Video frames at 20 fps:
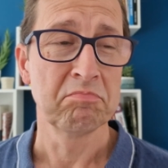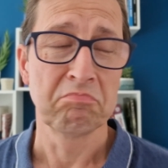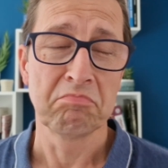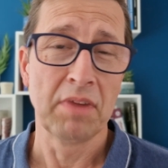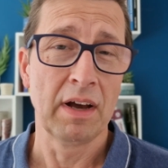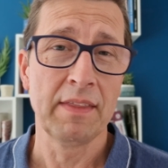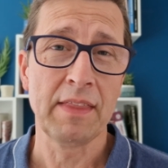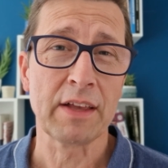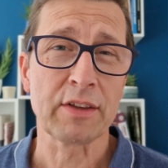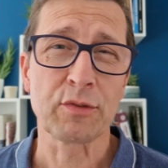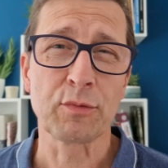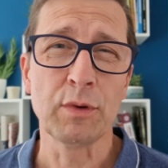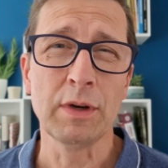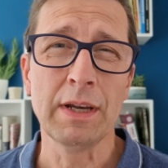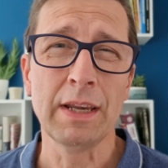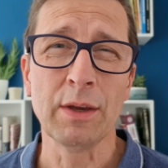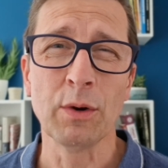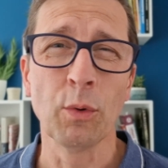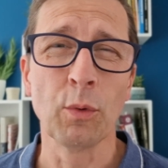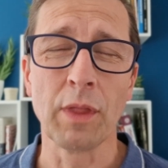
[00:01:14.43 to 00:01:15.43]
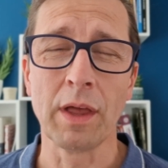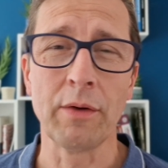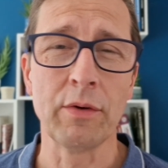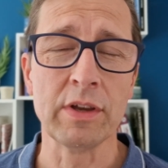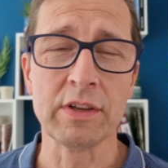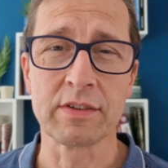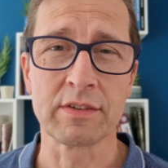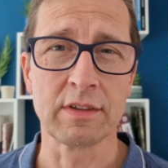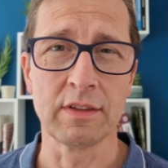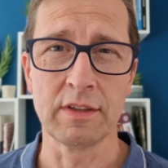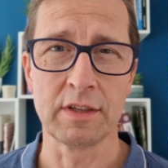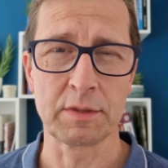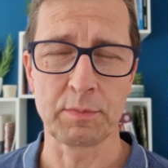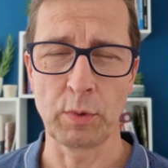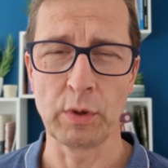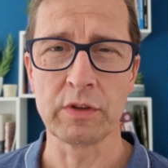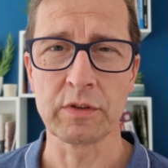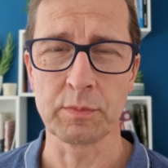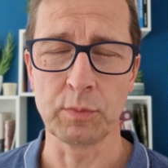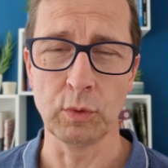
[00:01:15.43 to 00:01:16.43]
And that's really all there is to this
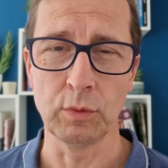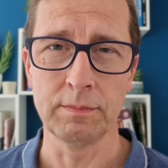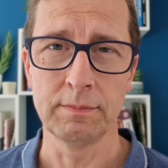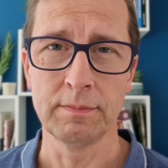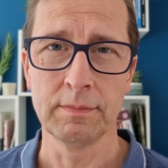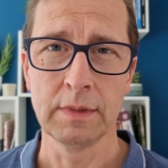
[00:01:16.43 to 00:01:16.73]
principle.